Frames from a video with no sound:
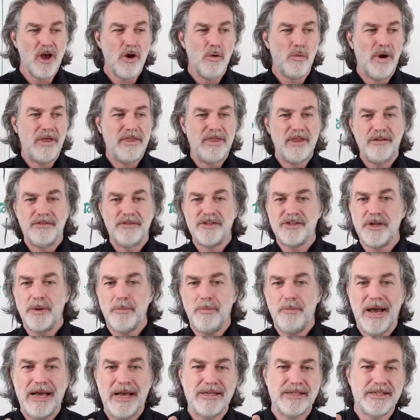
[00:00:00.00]
when they've
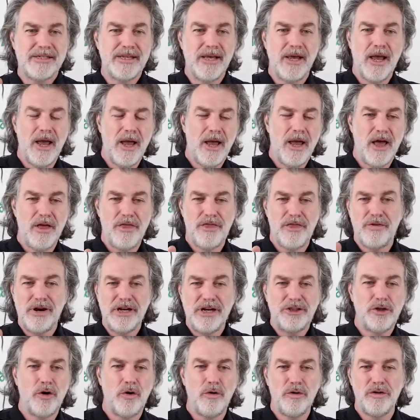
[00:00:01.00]
surpassed a
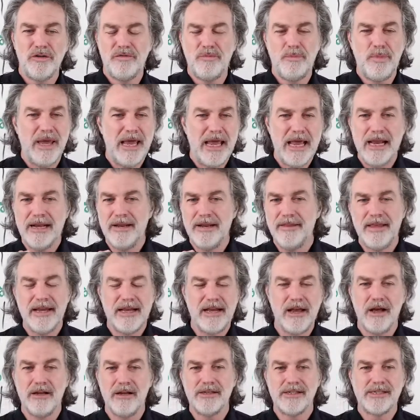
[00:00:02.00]
threshold of pain and they
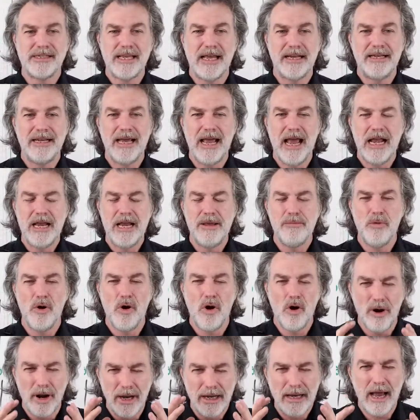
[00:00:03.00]
can't stand it
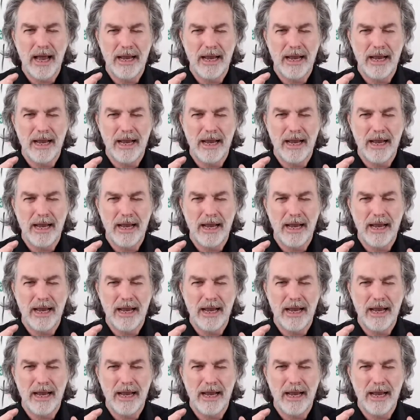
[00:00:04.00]
anymore.